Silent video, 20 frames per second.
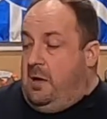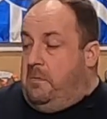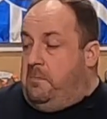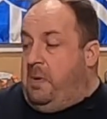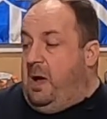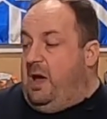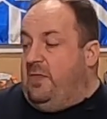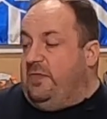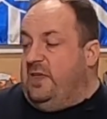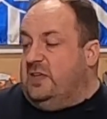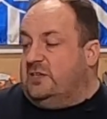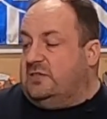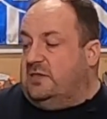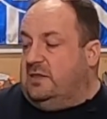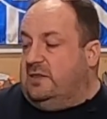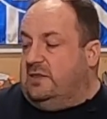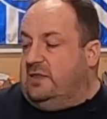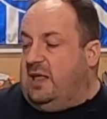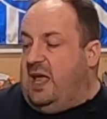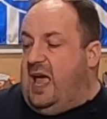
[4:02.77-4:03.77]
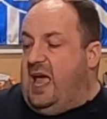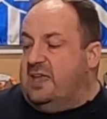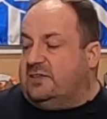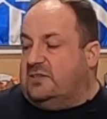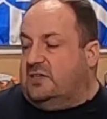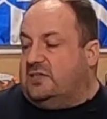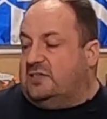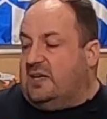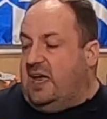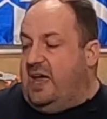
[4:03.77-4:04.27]
But this, as
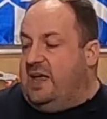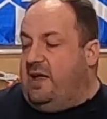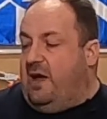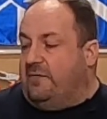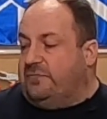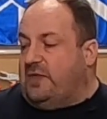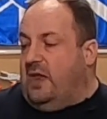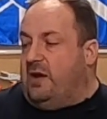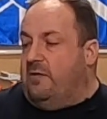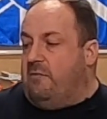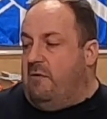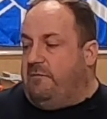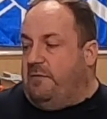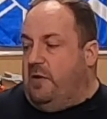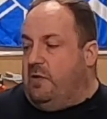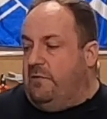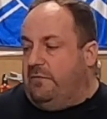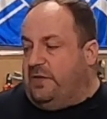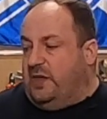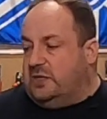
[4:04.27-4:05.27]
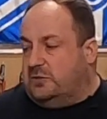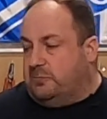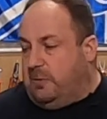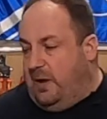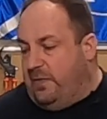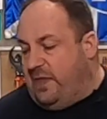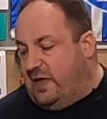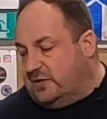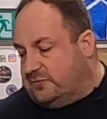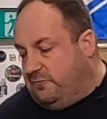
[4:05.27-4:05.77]
I say, I've done a review of this
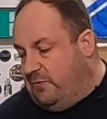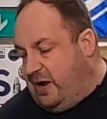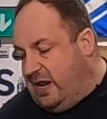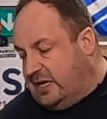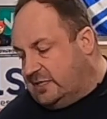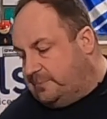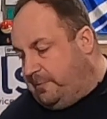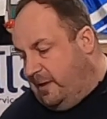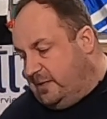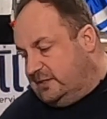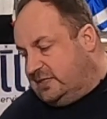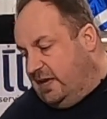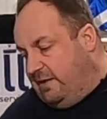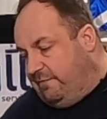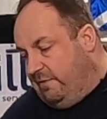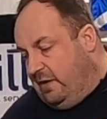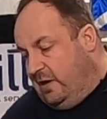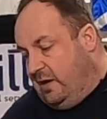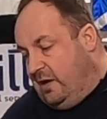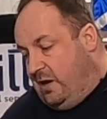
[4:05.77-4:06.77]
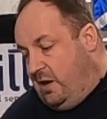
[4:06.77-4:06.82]
one. That's really expensive.